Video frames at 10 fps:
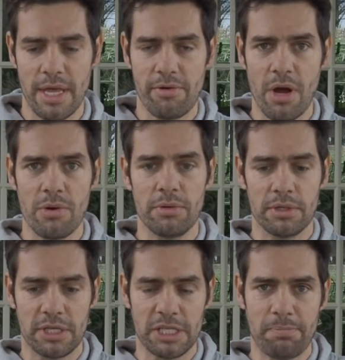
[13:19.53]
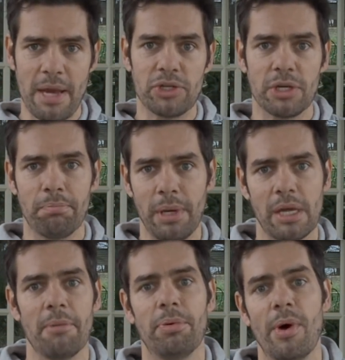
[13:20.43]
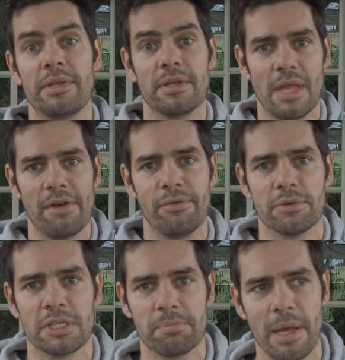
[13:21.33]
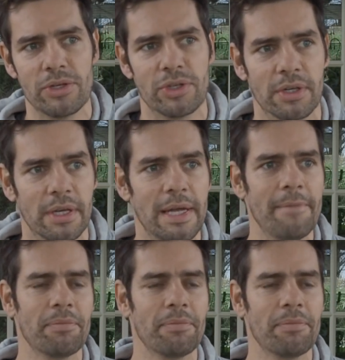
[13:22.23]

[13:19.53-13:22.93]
their own suspension pickup points and therefore suspension.